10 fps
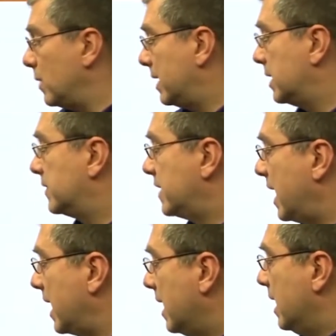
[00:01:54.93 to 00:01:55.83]
We could
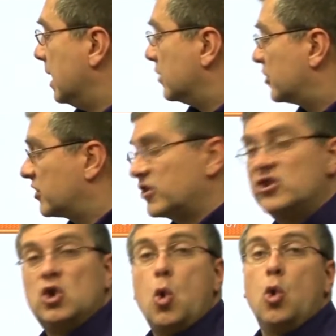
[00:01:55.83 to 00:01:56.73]
say
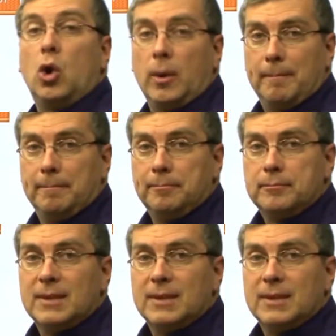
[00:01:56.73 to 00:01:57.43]
storm.